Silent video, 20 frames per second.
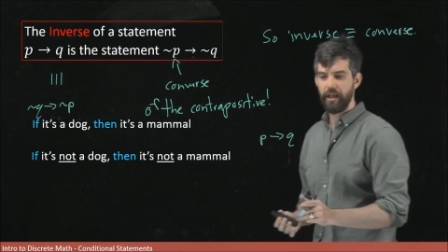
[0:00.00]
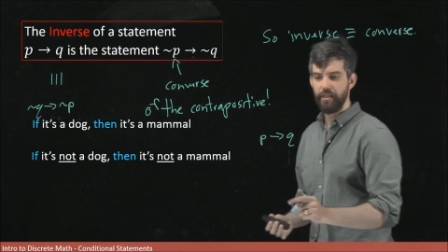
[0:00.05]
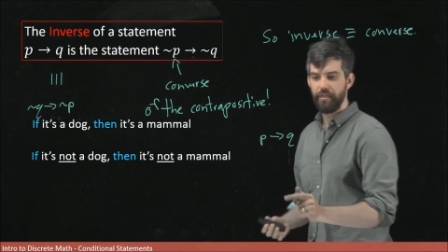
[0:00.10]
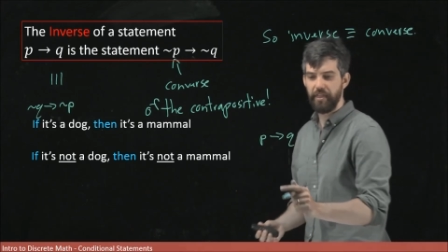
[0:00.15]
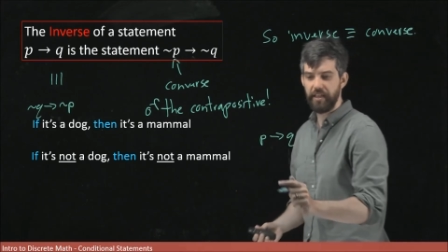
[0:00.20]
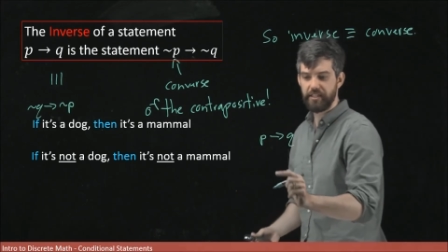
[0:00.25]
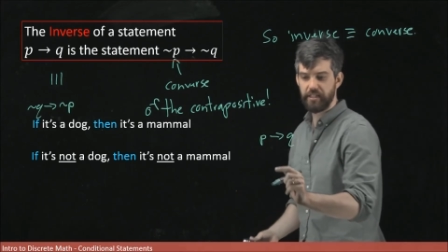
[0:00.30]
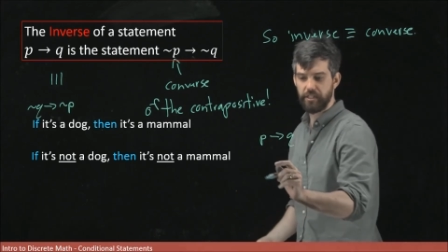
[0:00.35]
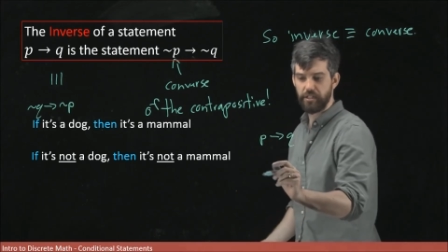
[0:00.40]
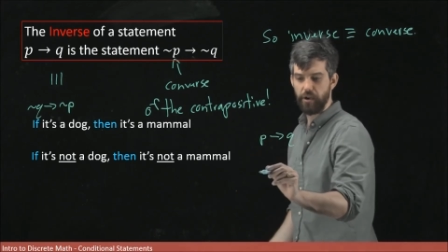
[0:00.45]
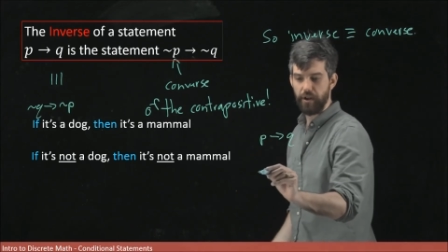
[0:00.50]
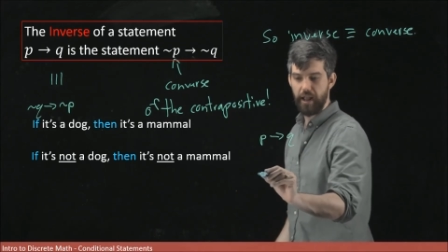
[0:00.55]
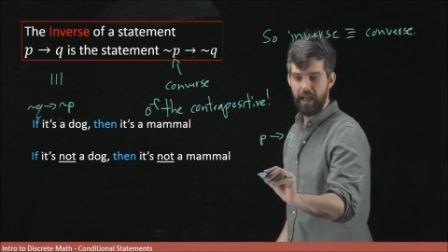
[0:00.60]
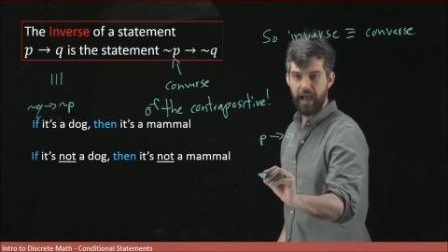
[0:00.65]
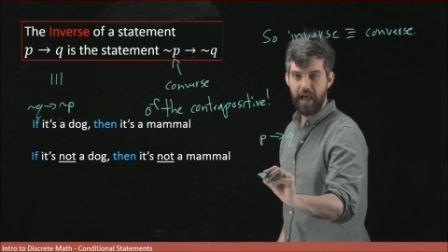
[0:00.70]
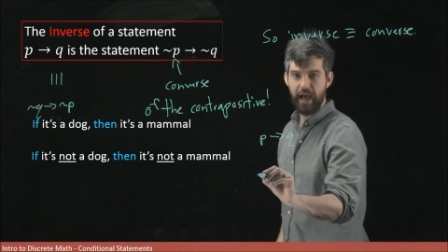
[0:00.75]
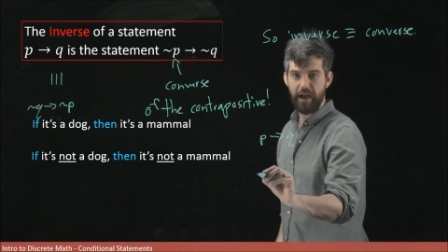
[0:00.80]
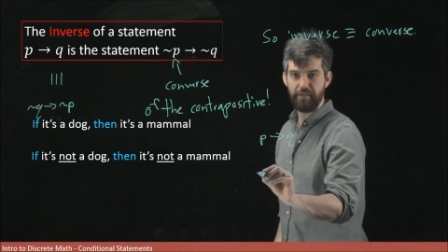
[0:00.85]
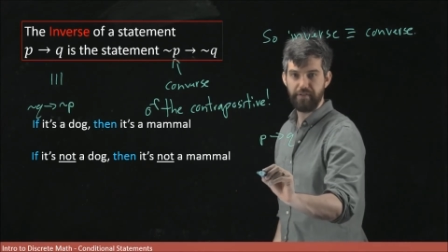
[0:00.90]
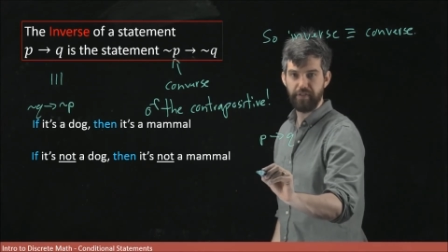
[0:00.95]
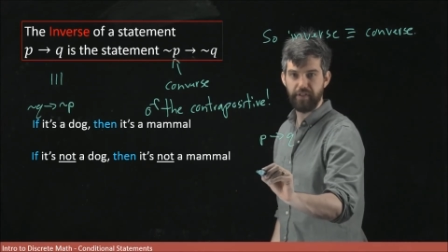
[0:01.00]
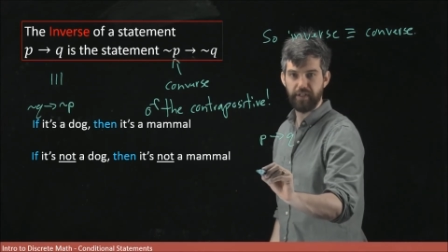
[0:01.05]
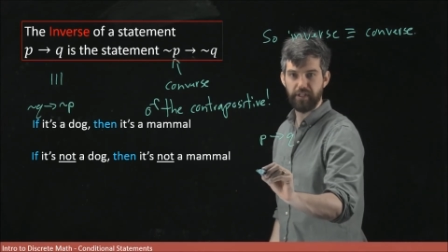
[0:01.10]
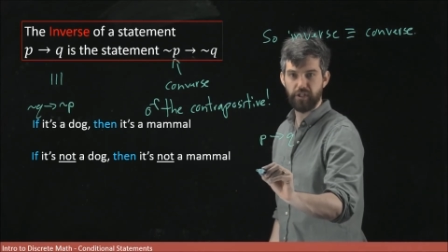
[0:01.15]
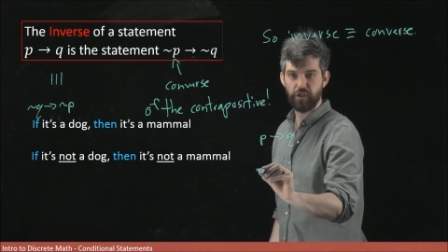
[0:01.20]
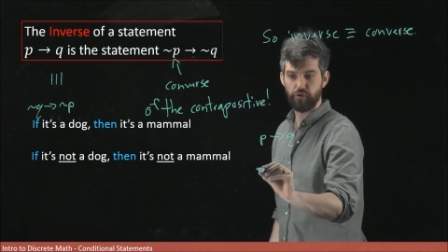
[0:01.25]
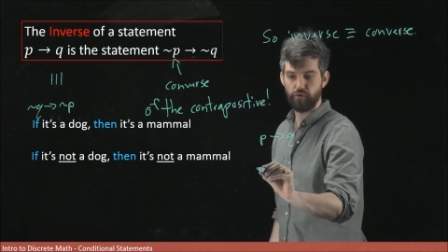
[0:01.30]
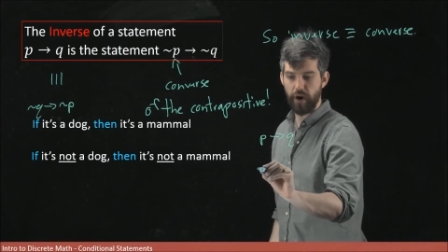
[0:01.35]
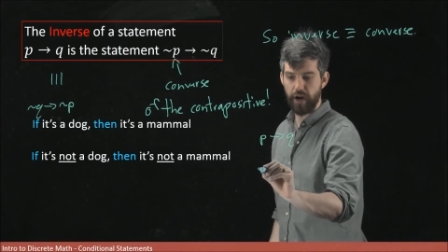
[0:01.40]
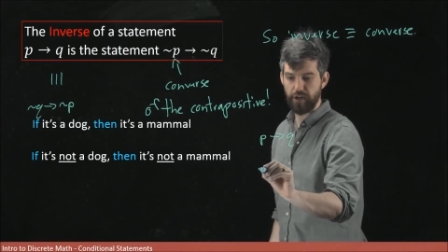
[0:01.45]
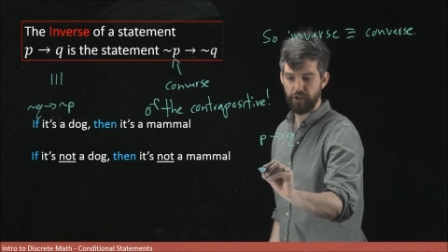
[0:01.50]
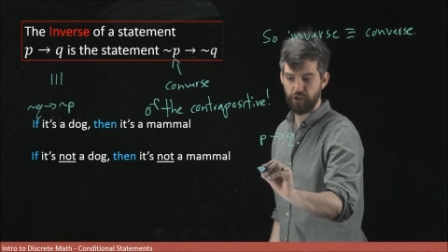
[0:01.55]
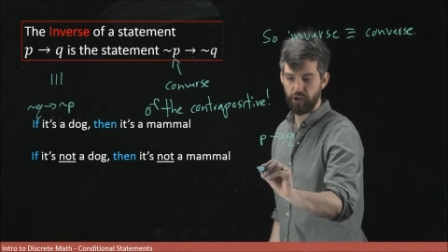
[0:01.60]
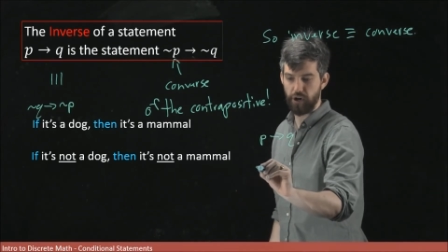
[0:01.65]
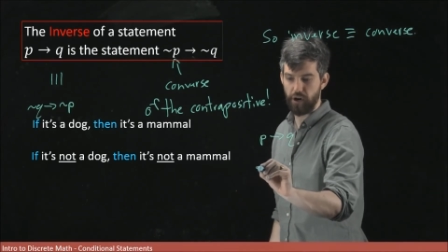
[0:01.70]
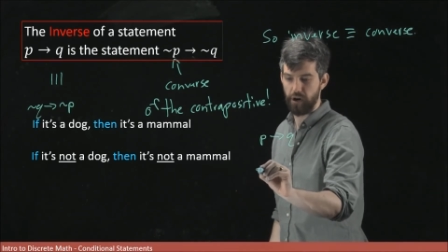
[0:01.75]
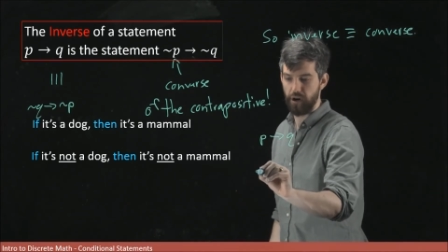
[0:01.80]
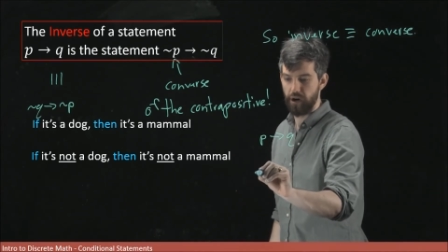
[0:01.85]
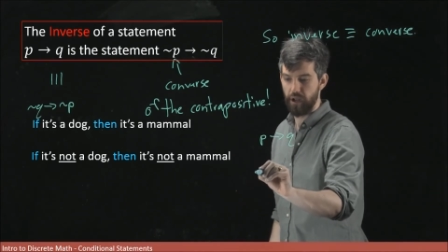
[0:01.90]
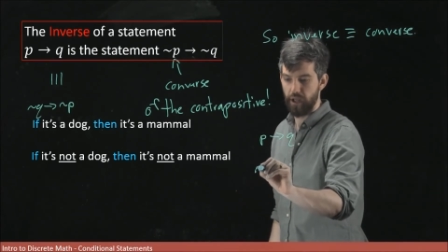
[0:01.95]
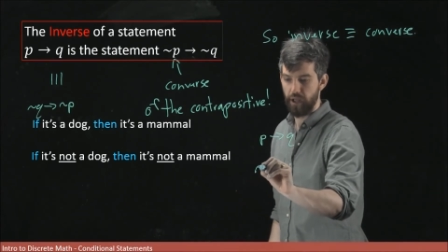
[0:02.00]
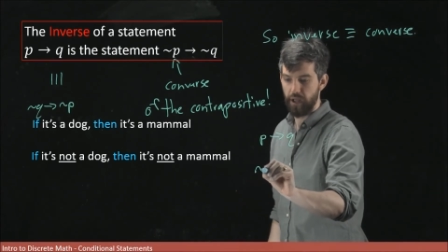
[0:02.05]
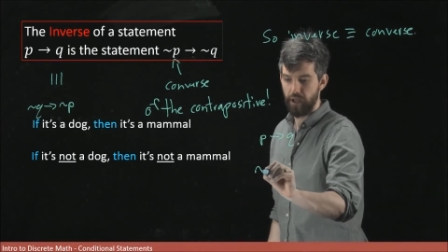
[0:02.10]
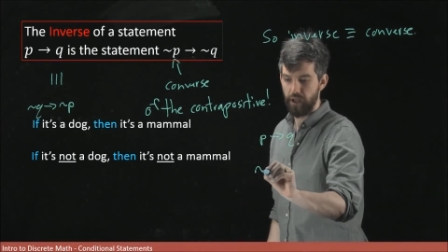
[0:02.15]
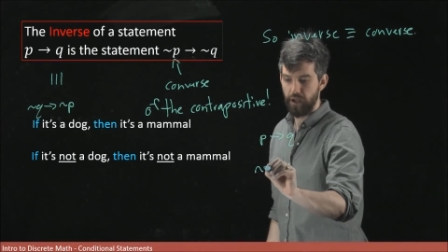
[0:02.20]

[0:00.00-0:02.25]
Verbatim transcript: This is gonna have the structure,